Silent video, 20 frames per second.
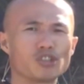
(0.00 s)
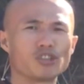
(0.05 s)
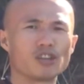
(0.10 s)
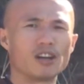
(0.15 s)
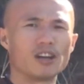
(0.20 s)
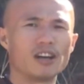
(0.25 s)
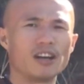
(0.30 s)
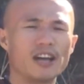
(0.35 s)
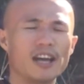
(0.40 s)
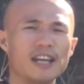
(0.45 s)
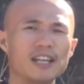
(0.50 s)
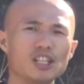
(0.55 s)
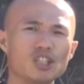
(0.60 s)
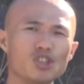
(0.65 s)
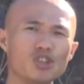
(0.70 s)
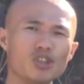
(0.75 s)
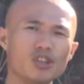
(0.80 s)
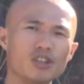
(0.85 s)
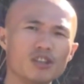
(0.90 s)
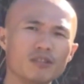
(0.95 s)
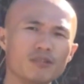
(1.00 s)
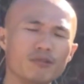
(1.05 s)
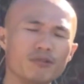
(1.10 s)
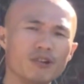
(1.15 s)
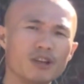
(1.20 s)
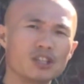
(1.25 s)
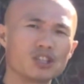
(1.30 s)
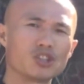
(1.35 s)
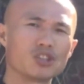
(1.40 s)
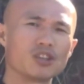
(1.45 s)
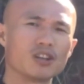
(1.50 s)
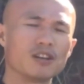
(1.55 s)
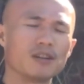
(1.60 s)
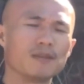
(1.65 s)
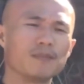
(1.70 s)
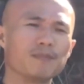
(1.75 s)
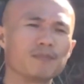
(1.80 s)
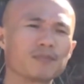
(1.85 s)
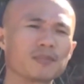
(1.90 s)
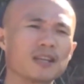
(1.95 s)
uh, energy, fresh
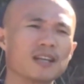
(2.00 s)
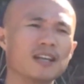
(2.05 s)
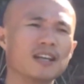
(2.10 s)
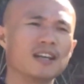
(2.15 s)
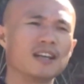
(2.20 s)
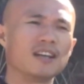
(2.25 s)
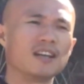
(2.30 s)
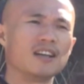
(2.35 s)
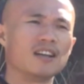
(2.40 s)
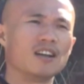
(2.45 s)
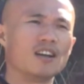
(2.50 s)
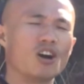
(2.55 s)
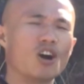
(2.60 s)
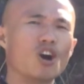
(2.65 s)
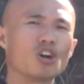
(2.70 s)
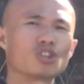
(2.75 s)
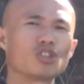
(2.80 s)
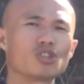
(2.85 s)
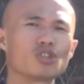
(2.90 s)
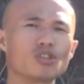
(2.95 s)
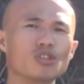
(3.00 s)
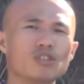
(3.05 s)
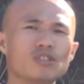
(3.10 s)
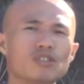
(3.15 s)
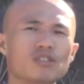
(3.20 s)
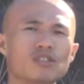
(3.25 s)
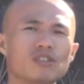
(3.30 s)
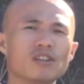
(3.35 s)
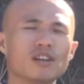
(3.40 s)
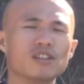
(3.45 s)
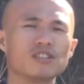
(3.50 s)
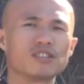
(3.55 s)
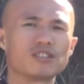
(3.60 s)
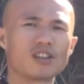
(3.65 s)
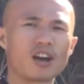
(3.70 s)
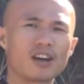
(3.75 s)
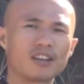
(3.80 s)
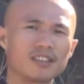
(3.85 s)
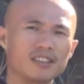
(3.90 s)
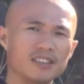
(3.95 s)
um, oxygen uh,
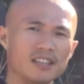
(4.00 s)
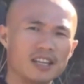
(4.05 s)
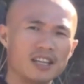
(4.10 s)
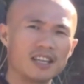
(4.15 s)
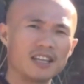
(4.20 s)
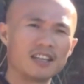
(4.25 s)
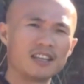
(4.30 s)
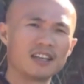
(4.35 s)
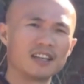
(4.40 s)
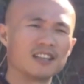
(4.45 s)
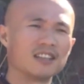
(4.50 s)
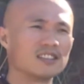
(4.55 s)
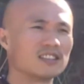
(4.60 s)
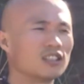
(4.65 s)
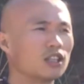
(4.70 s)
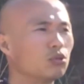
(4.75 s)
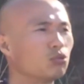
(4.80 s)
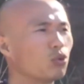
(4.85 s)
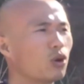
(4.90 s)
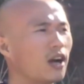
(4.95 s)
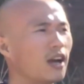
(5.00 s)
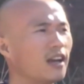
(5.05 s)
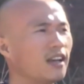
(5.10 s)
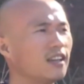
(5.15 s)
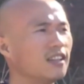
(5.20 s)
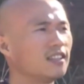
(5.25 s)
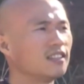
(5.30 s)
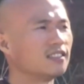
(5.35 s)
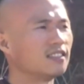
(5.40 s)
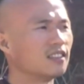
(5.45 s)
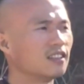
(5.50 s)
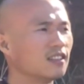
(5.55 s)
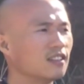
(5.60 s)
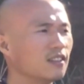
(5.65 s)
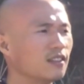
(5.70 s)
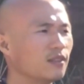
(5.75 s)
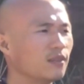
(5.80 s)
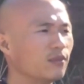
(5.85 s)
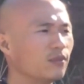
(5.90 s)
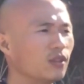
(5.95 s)
start the day, and the sunrise is
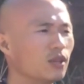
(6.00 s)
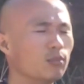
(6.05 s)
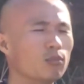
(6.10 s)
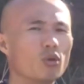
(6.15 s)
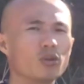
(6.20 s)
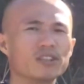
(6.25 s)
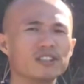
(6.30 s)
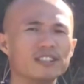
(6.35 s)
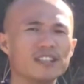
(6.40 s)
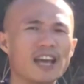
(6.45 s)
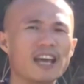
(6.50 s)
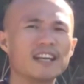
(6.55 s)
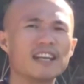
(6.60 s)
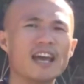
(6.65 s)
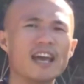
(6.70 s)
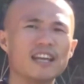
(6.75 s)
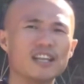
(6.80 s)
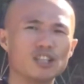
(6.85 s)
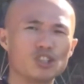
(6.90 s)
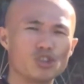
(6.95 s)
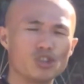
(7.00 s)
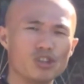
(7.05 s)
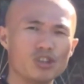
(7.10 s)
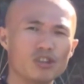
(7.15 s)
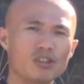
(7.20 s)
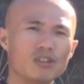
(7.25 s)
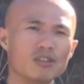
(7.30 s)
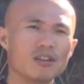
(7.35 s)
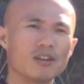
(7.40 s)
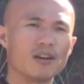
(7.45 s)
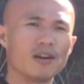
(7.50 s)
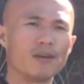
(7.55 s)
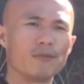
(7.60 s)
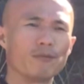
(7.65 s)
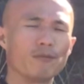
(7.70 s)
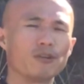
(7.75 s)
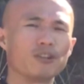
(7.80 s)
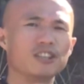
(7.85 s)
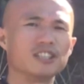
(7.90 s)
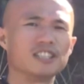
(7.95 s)
the the most yang energy uh,
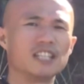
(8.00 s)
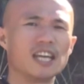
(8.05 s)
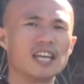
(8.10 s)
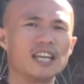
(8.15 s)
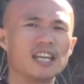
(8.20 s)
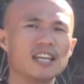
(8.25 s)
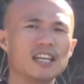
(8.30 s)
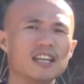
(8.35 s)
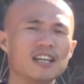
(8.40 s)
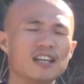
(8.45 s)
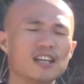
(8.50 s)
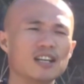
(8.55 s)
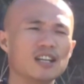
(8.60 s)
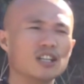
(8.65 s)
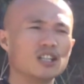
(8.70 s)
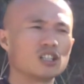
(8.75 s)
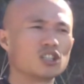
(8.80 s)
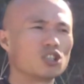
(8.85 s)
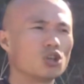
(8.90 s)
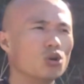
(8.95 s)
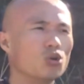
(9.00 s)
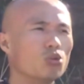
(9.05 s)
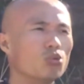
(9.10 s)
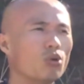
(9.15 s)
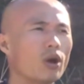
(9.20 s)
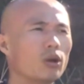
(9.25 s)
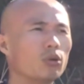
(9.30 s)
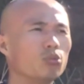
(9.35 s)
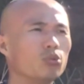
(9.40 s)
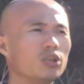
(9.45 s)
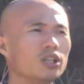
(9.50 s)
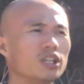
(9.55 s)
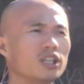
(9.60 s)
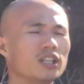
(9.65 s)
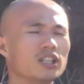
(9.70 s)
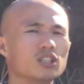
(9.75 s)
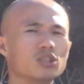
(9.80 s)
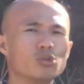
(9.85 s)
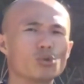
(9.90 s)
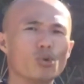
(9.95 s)
for the day. So when we
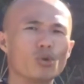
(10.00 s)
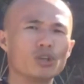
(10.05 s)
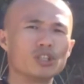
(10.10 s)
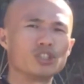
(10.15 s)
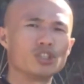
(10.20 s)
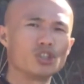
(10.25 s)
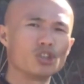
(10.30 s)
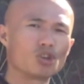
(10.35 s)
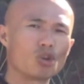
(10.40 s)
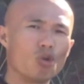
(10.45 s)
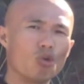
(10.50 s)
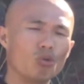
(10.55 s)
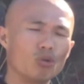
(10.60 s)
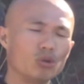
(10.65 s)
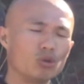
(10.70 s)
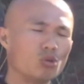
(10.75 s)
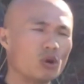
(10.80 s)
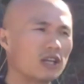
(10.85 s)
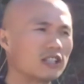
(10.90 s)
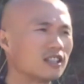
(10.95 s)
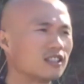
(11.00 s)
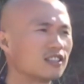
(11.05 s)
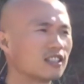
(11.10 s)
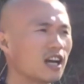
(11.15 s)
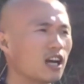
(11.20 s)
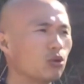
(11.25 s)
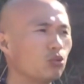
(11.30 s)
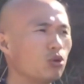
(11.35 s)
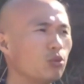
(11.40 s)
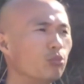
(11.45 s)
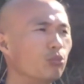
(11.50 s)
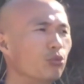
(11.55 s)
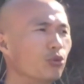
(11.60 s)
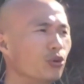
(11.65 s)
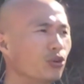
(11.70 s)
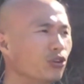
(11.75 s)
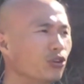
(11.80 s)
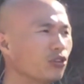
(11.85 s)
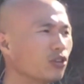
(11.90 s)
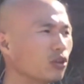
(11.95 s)
enjoy qigong, we do exercise, we
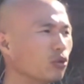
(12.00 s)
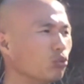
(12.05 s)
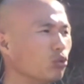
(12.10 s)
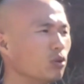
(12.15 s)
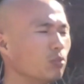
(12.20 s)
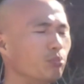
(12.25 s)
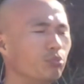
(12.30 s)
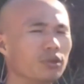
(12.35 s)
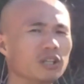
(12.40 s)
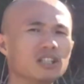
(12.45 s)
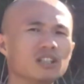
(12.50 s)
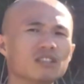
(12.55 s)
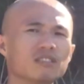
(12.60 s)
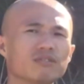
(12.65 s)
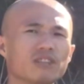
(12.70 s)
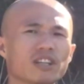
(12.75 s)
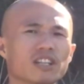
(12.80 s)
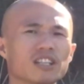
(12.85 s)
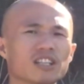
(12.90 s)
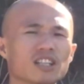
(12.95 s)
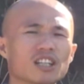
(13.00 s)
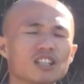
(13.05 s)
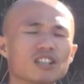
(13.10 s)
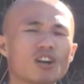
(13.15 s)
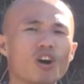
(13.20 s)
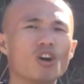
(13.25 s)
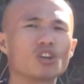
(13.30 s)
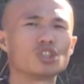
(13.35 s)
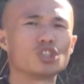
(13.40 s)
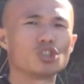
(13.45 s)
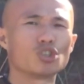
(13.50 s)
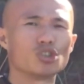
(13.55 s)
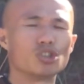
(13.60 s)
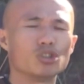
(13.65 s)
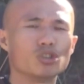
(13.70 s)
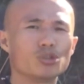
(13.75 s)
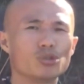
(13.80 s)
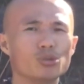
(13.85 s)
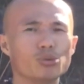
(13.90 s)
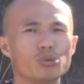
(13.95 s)
breathe, and we bring very good oxygen
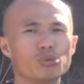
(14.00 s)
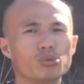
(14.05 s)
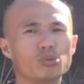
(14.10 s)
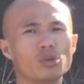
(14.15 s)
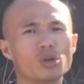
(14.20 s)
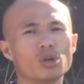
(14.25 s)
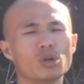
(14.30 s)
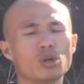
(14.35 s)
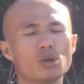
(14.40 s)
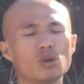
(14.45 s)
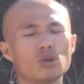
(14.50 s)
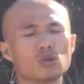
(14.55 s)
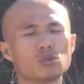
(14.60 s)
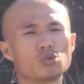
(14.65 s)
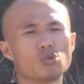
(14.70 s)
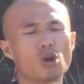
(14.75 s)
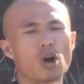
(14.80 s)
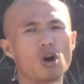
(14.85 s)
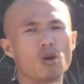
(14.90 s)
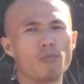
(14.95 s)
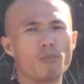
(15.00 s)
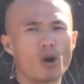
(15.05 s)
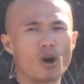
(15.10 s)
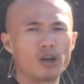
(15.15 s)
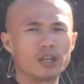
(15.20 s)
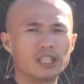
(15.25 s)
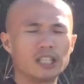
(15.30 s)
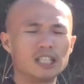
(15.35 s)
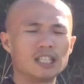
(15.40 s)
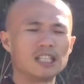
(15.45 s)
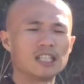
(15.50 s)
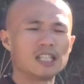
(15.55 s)
to to our body